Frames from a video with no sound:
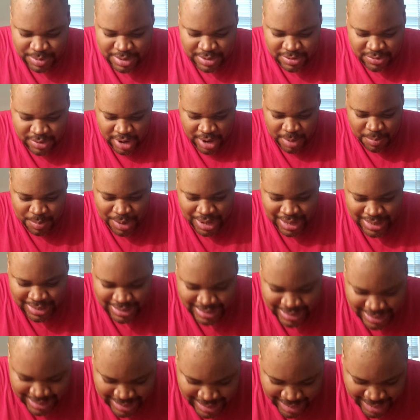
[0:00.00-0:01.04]
crowd by a
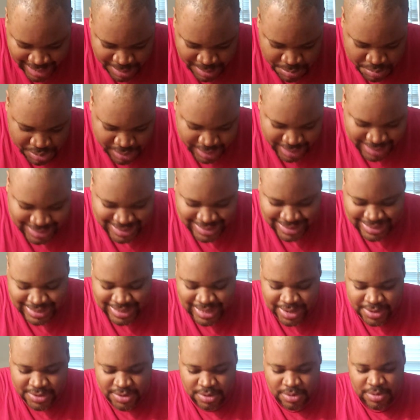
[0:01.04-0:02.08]
leading 8-play,
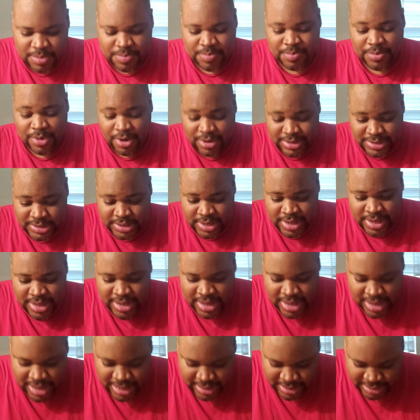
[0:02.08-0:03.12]
69-yard march
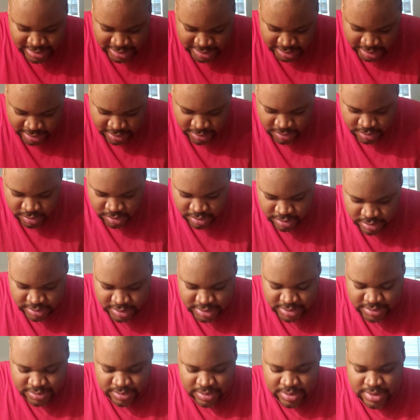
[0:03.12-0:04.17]
in the second quarter
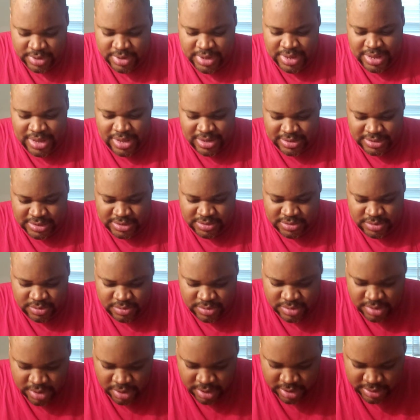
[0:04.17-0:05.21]
to his
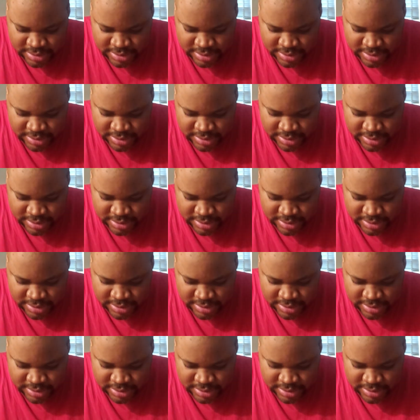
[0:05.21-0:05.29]
2-yard